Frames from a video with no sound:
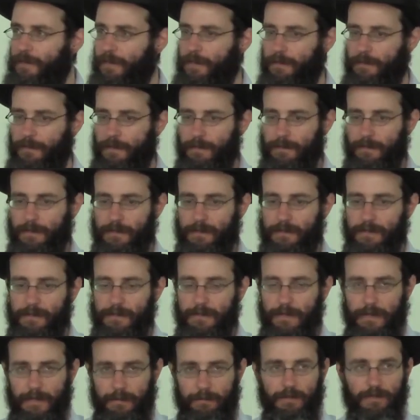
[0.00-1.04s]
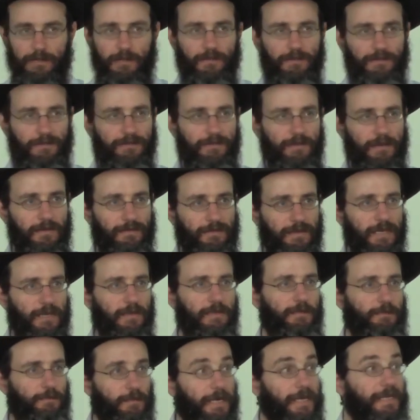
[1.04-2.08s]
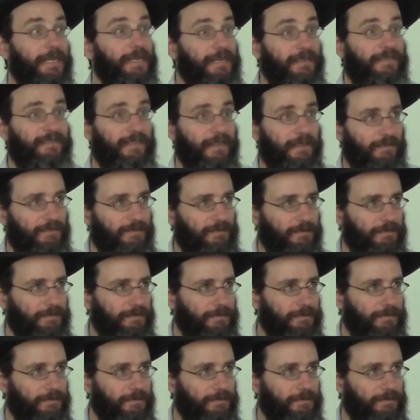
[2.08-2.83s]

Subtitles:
And this is an image of chaos breaking itself.